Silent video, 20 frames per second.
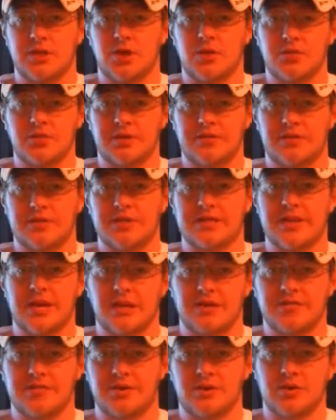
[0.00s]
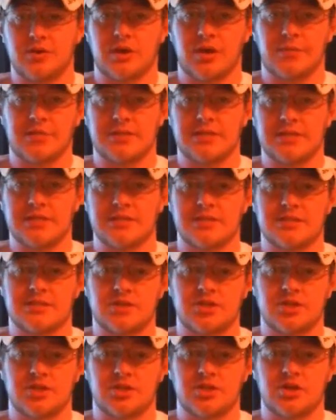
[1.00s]
different telephone companies and
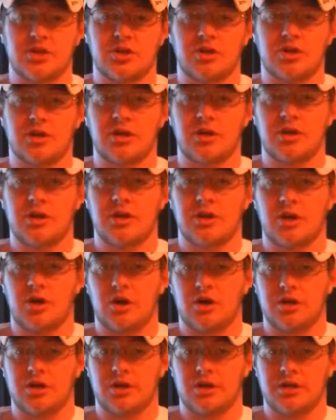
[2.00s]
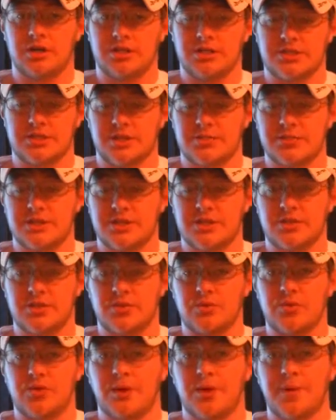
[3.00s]
such are subject
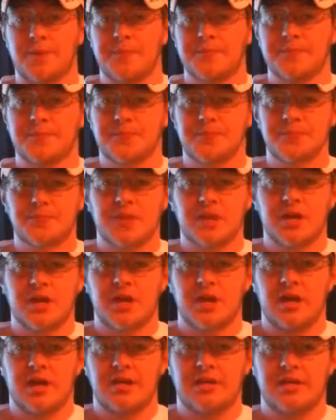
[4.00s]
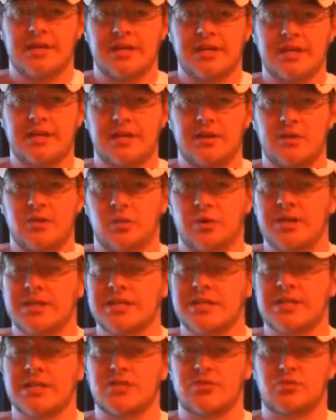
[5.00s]
to. Where this
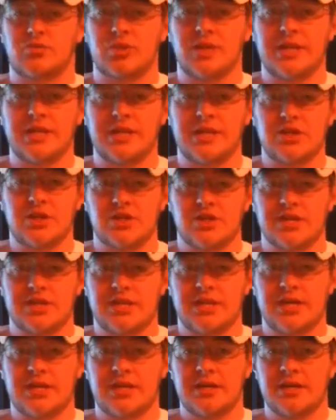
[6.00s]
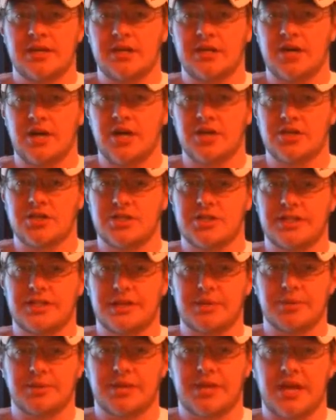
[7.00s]
gets really interesting, not just in the
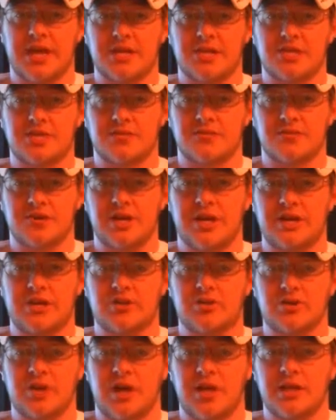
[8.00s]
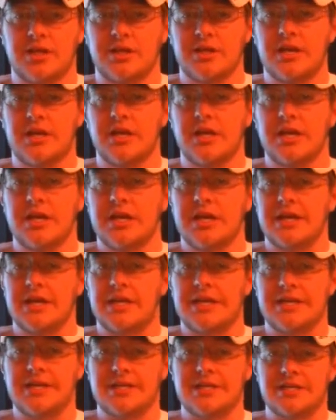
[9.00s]
implications for net neutrality,
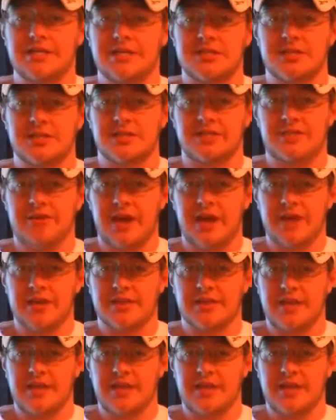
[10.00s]
is the fact